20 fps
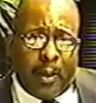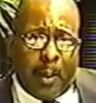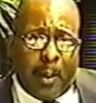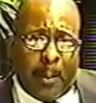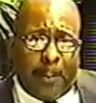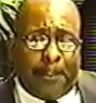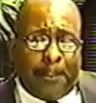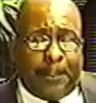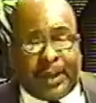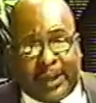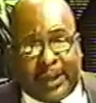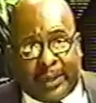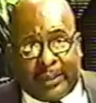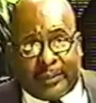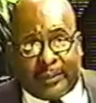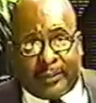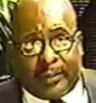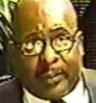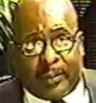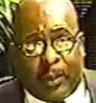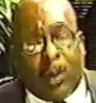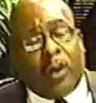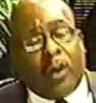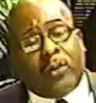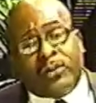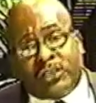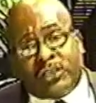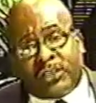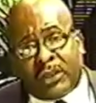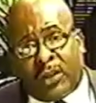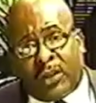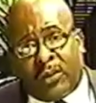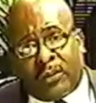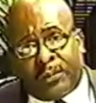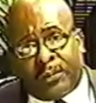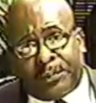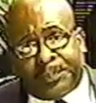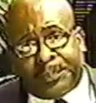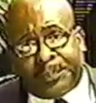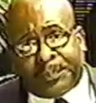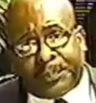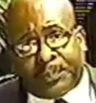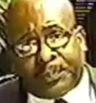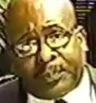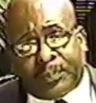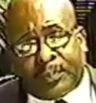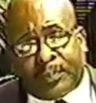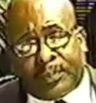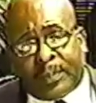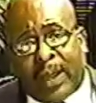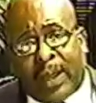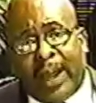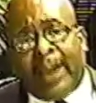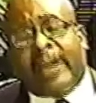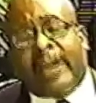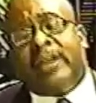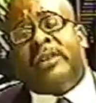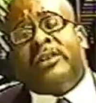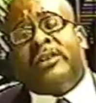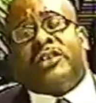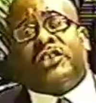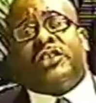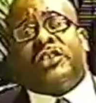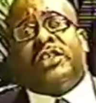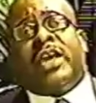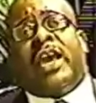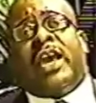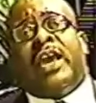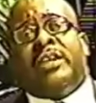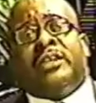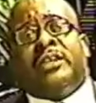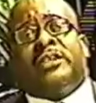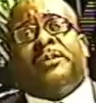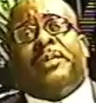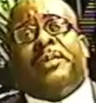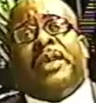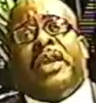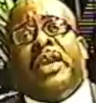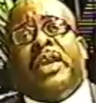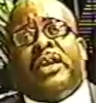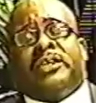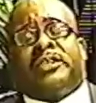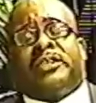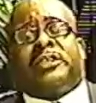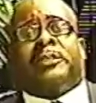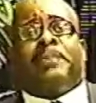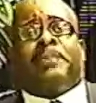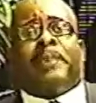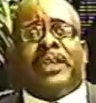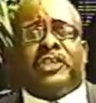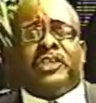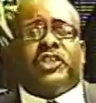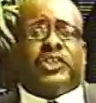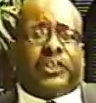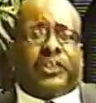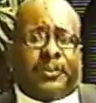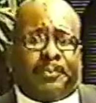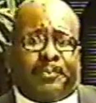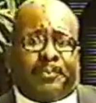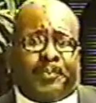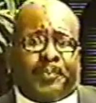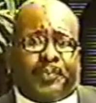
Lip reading: But also, I can understand this being a spaceship